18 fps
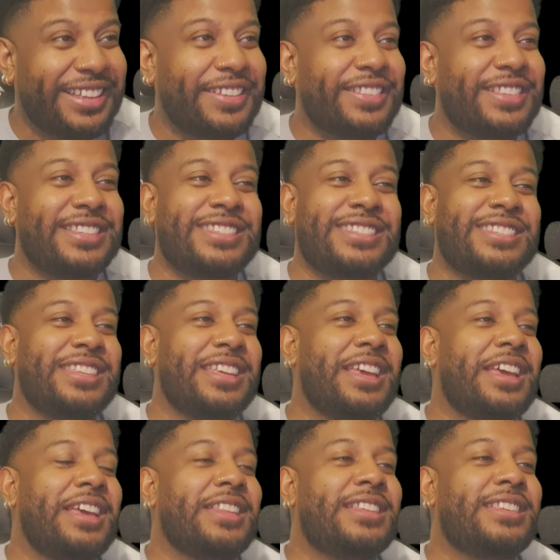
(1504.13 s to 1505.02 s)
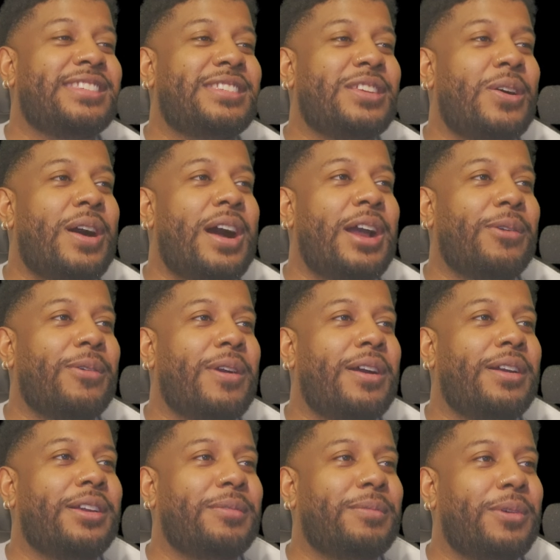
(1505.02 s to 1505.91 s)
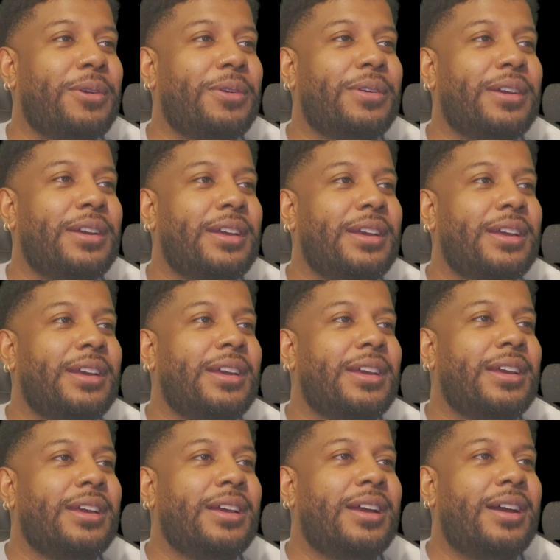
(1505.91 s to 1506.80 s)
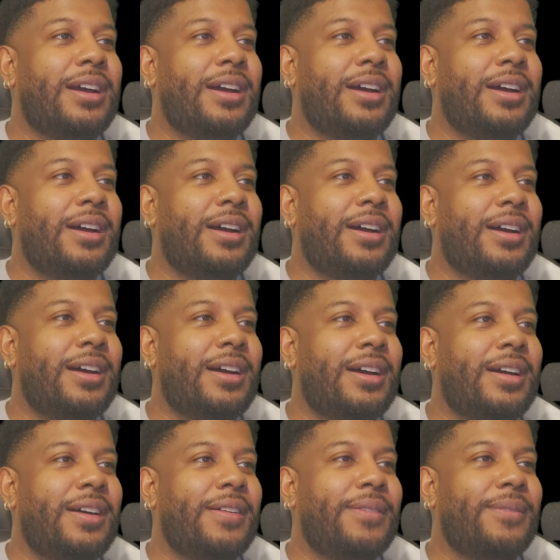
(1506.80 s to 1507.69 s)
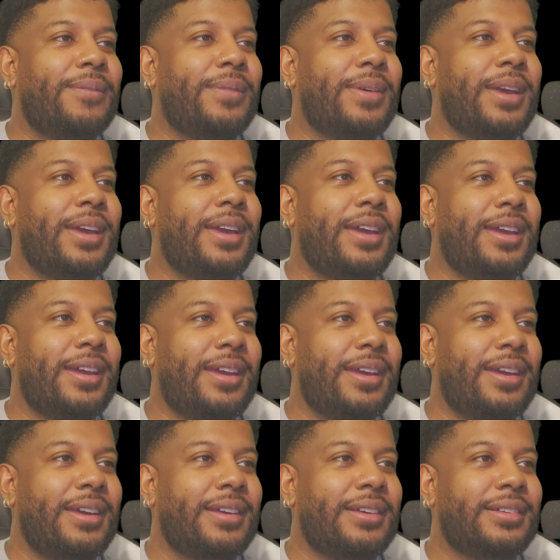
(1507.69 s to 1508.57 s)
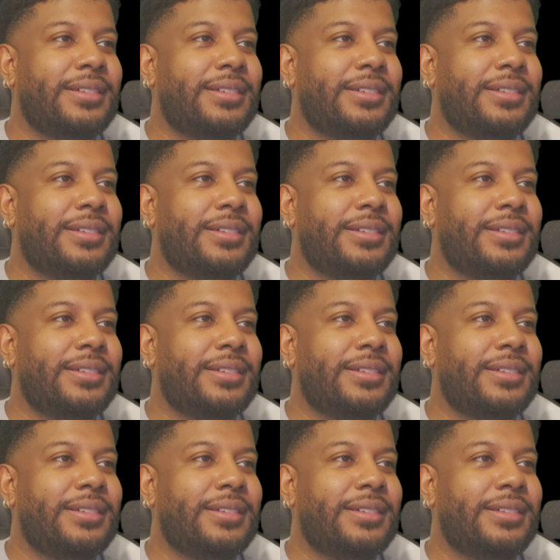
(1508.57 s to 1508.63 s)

This is so ironic, bro. Oh man,